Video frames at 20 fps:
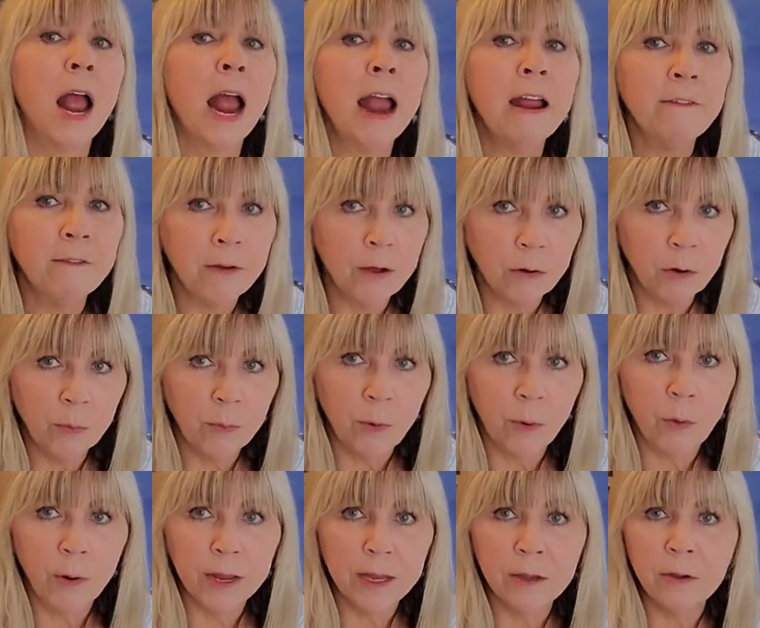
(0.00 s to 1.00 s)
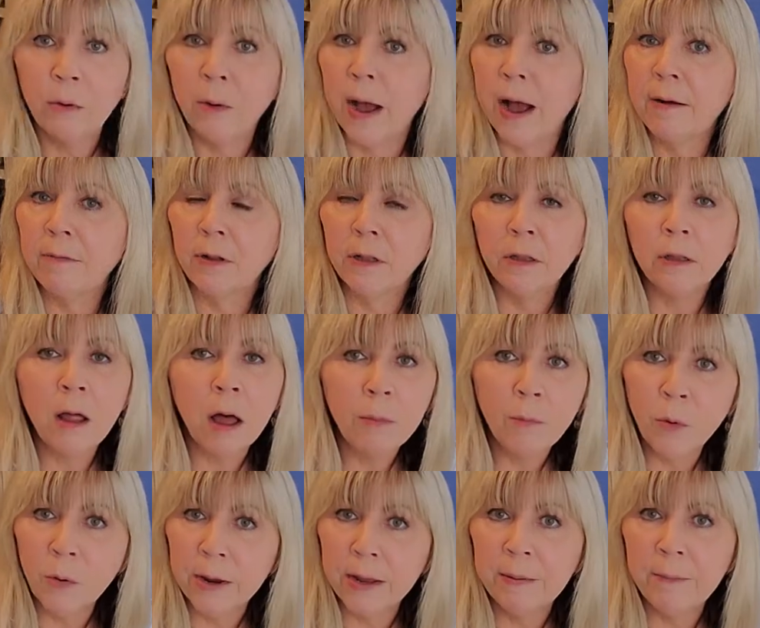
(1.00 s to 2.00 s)
a focal point, you will have a lot
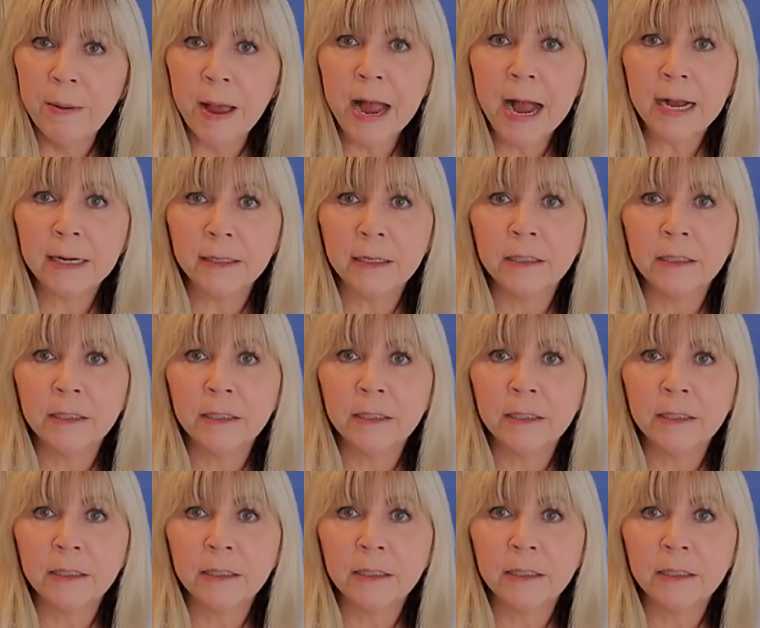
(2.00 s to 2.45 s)
more impact.